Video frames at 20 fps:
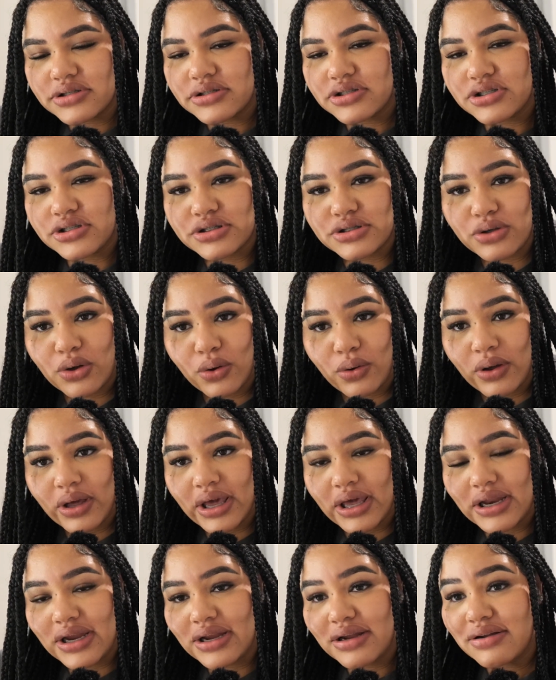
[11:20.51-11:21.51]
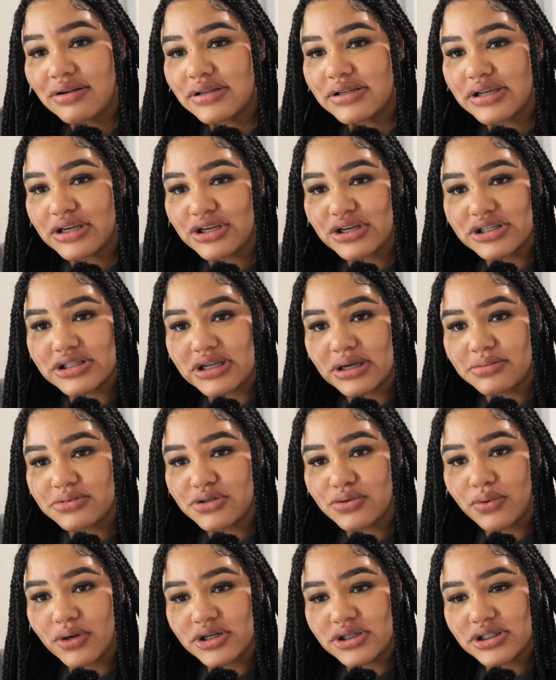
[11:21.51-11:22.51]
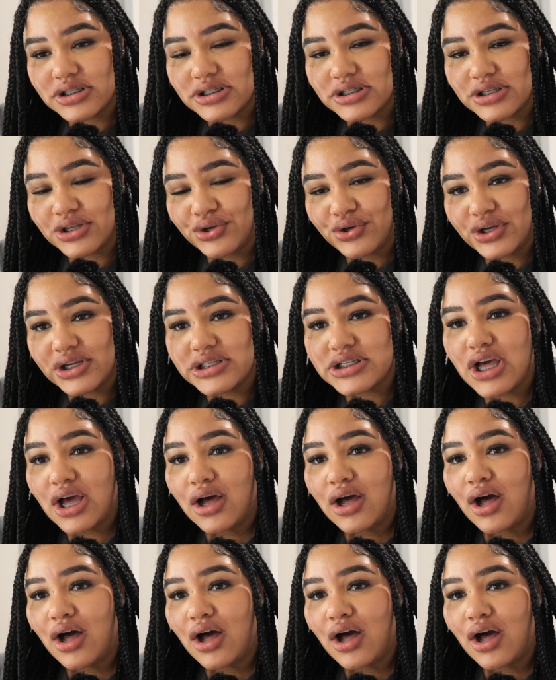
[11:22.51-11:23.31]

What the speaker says: just go ahead and take your time to watch the series.